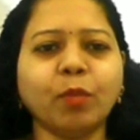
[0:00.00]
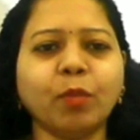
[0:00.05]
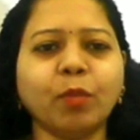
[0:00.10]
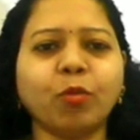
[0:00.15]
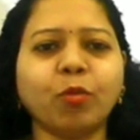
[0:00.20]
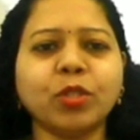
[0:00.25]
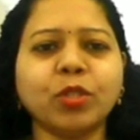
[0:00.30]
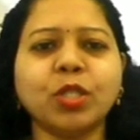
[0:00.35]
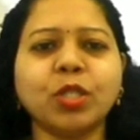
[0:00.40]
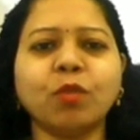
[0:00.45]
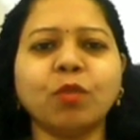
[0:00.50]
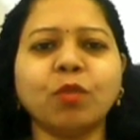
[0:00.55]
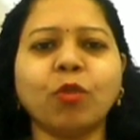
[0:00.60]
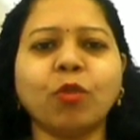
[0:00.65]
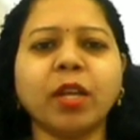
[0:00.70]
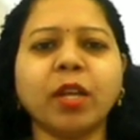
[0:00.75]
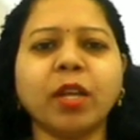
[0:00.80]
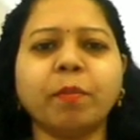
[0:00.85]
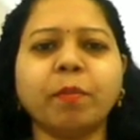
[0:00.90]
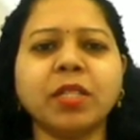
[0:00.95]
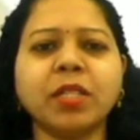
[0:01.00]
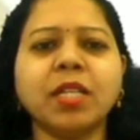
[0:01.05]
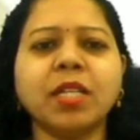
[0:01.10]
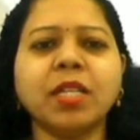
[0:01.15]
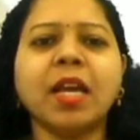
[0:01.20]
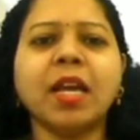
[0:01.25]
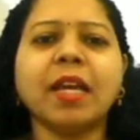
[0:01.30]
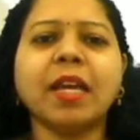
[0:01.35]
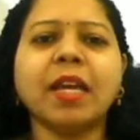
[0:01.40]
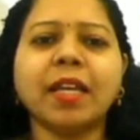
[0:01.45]
in deposition what happens?
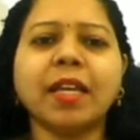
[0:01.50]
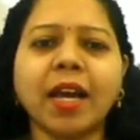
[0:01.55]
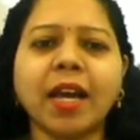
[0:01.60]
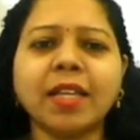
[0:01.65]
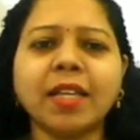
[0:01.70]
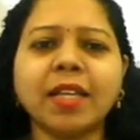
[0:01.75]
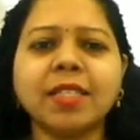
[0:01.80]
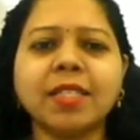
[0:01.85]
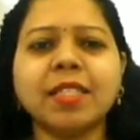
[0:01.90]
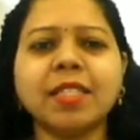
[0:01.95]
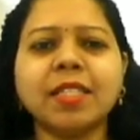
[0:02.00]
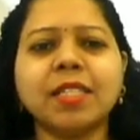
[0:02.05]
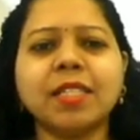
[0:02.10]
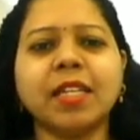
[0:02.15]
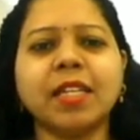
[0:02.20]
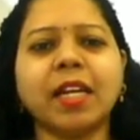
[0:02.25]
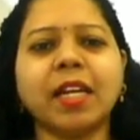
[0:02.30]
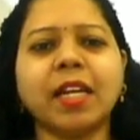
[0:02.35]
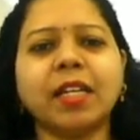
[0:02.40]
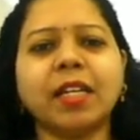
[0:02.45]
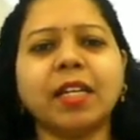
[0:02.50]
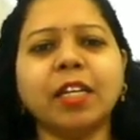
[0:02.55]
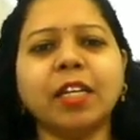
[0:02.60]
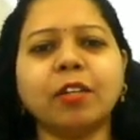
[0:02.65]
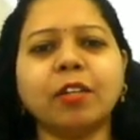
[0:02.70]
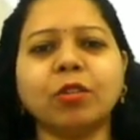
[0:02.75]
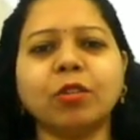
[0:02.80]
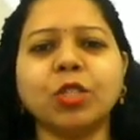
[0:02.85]
Gas is directly